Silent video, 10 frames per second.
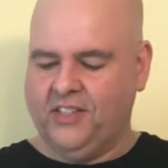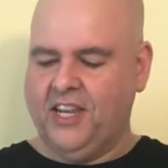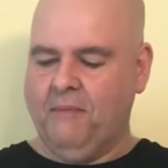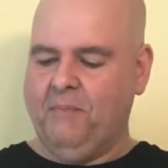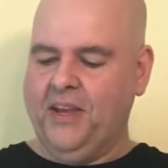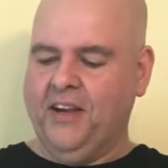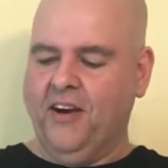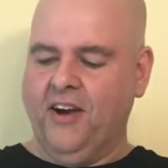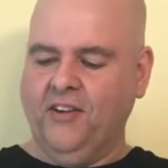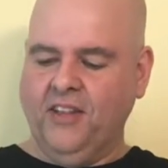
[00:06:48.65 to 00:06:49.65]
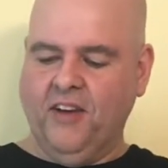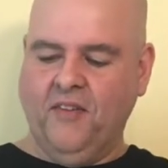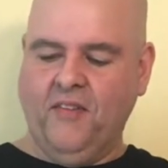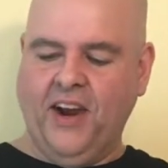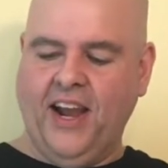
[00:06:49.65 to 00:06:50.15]
Tampico. I don't think I've
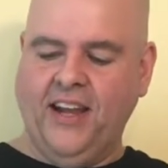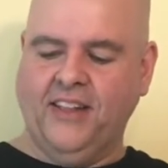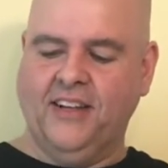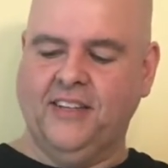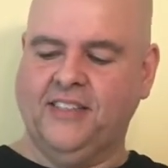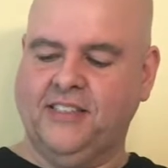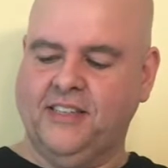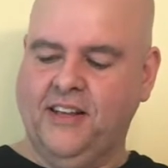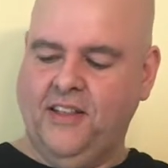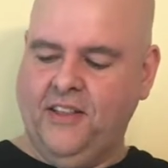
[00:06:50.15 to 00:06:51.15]
ever had this.